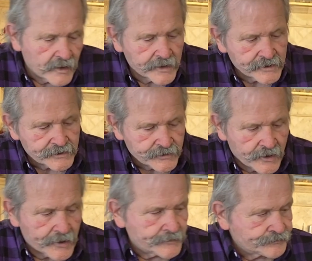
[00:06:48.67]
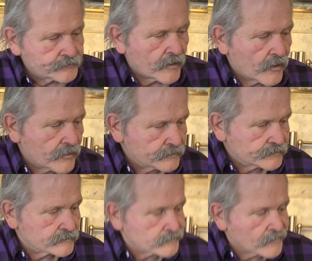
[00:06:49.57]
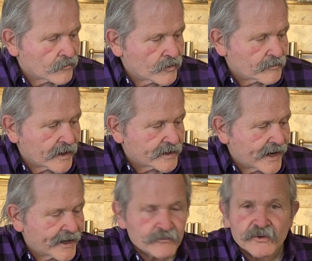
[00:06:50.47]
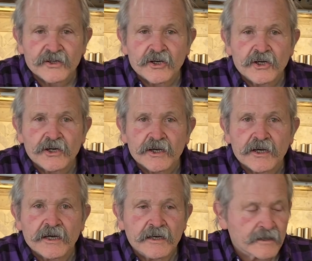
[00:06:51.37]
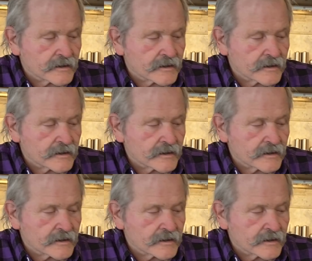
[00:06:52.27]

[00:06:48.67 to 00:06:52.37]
is when my dad would cook